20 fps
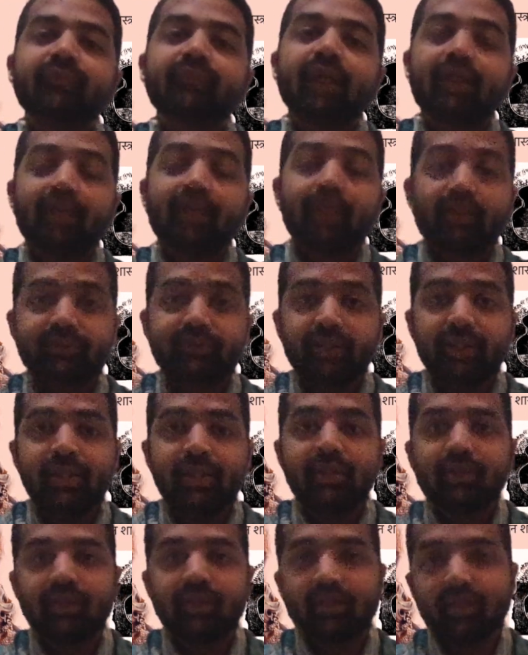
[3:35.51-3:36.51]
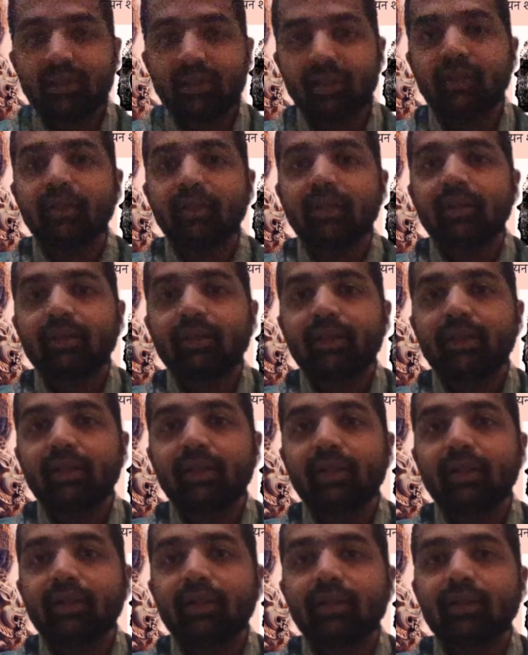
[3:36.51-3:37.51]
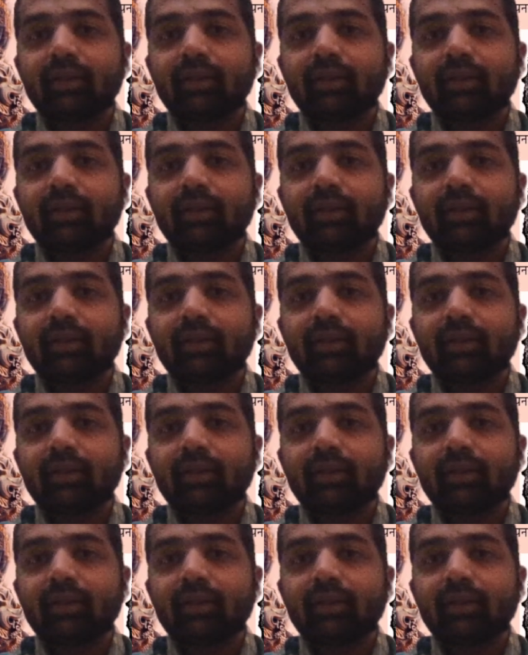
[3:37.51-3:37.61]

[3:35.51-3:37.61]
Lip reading: And they are saying that the